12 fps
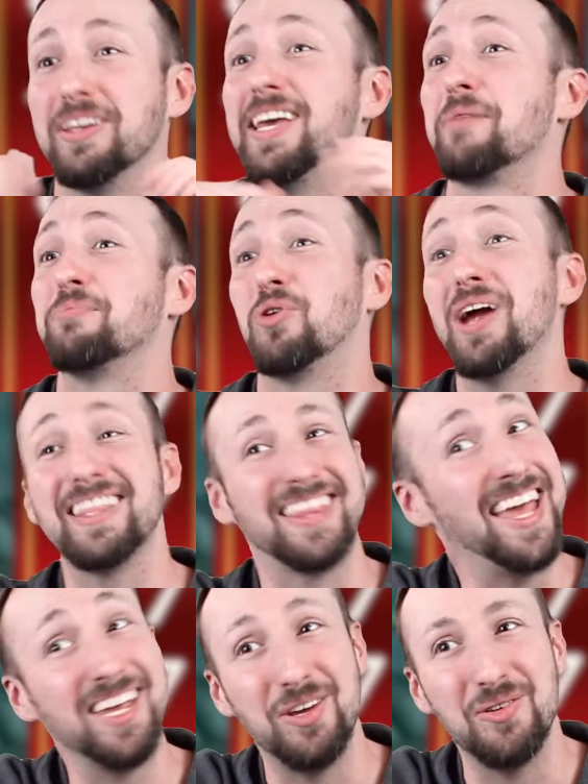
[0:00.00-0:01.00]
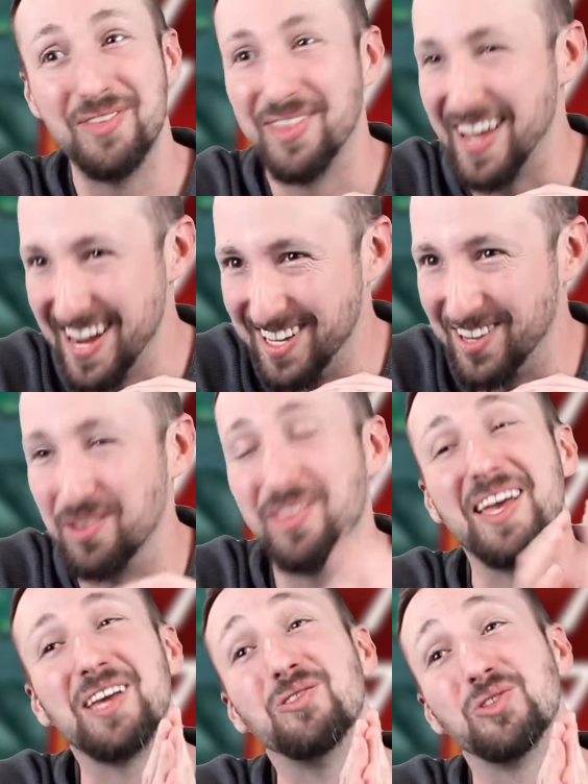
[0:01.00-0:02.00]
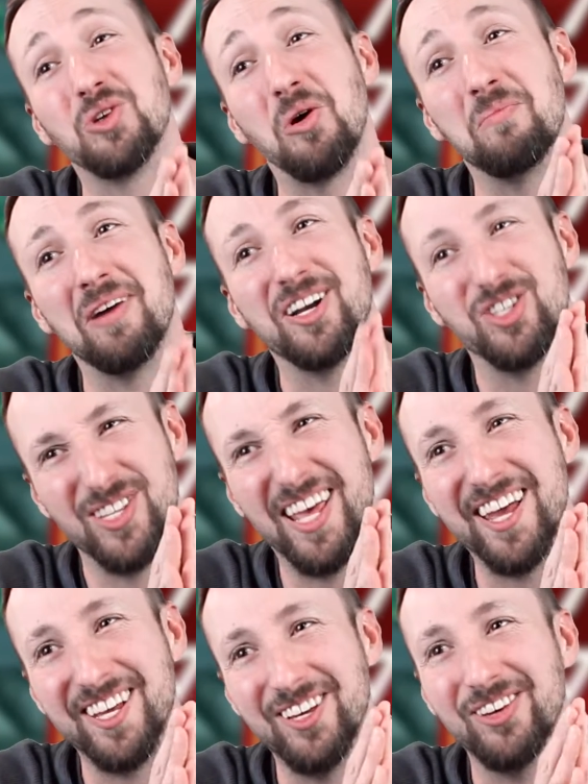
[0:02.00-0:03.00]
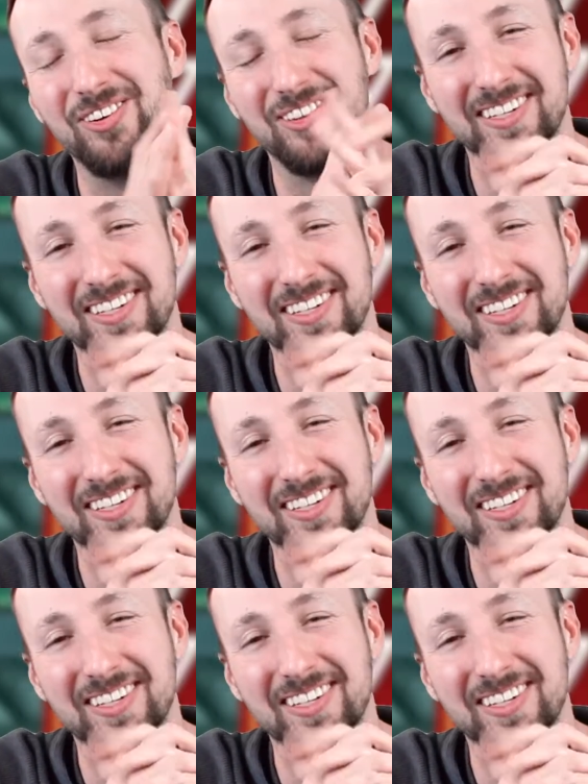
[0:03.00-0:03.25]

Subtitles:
yeah, great, thank you so much, thank you.